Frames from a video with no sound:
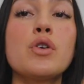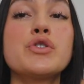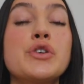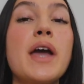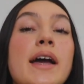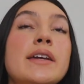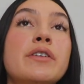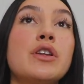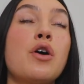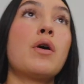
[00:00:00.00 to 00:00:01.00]
So yeah,
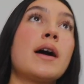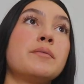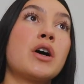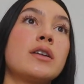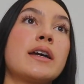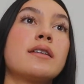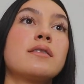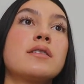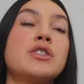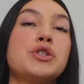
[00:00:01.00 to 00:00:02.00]
even though I'm not like
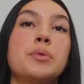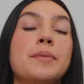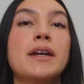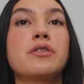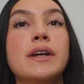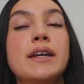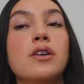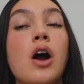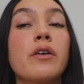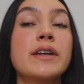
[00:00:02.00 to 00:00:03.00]
a super big
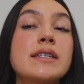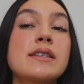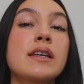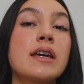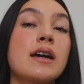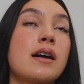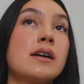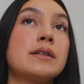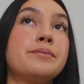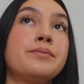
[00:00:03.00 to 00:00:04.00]
creator, obviously.
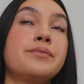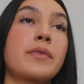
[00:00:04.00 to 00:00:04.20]
Um,